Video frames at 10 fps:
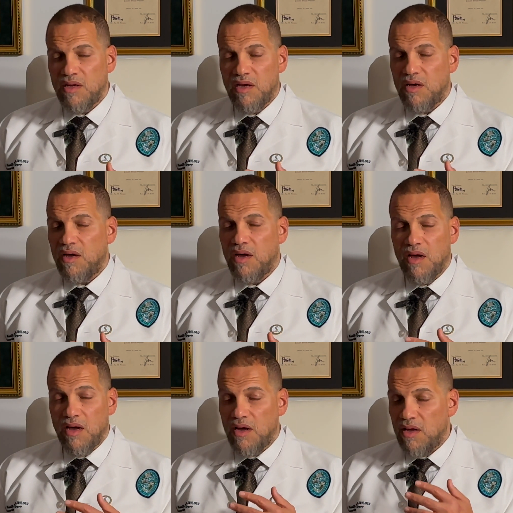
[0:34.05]

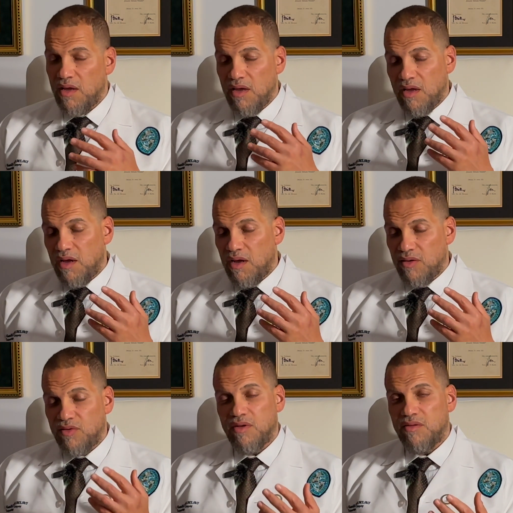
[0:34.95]
a, a
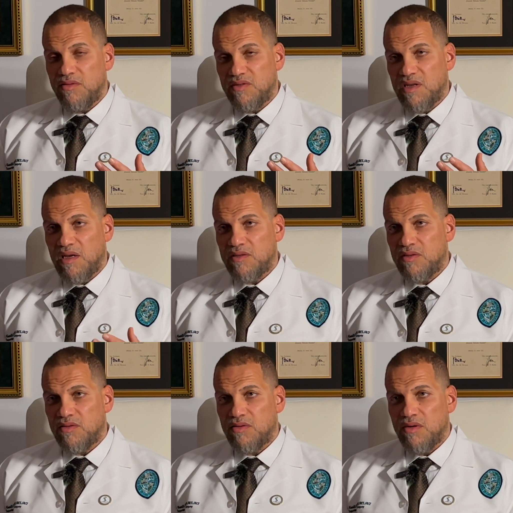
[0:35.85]
real disaster.